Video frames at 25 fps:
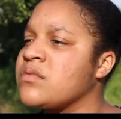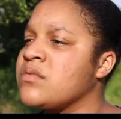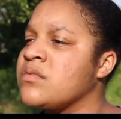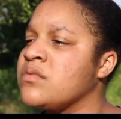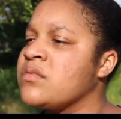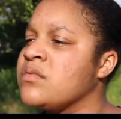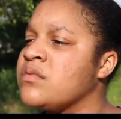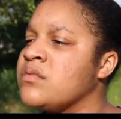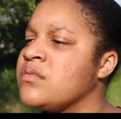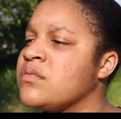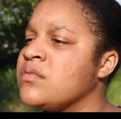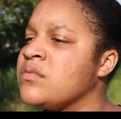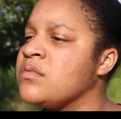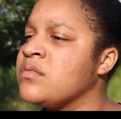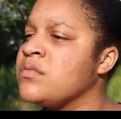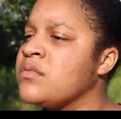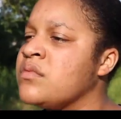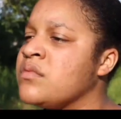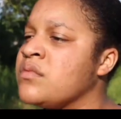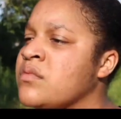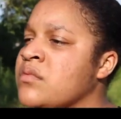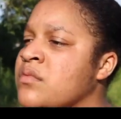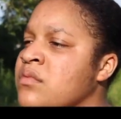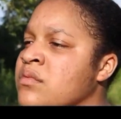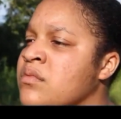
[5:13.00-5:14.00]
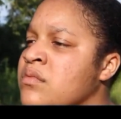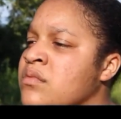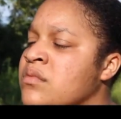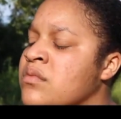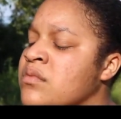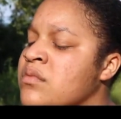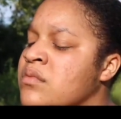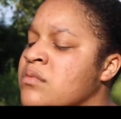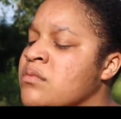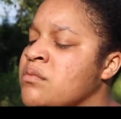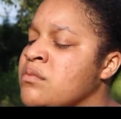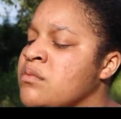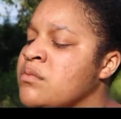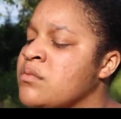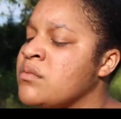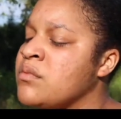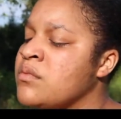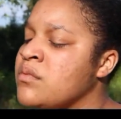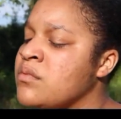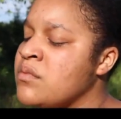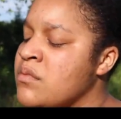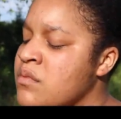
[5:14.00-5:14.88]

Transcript: No one is speaking in this clip.